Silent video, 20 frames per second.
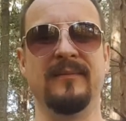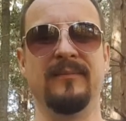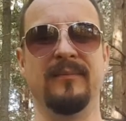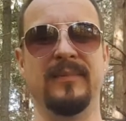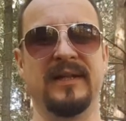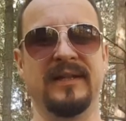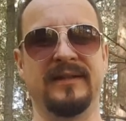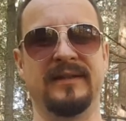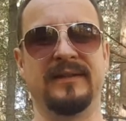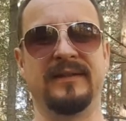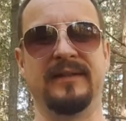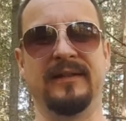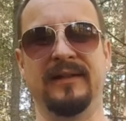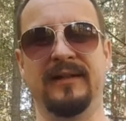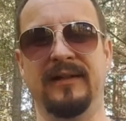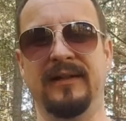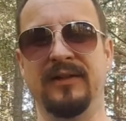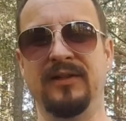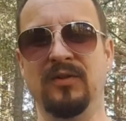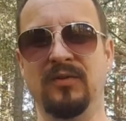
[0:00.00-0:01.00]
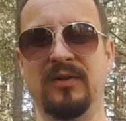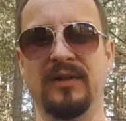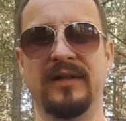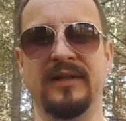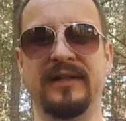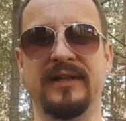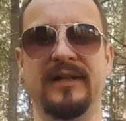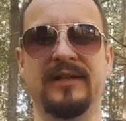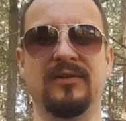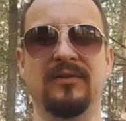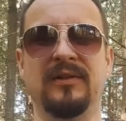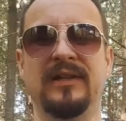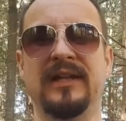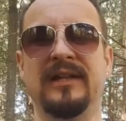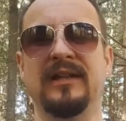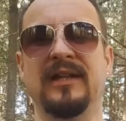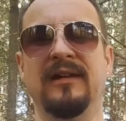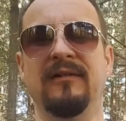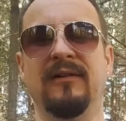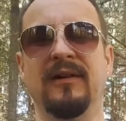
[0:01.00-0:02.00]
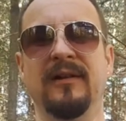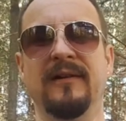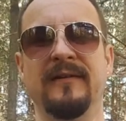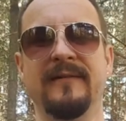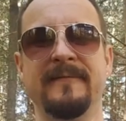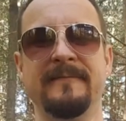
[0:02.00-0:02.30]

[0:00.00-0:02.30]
But uh, you wanna get to that level.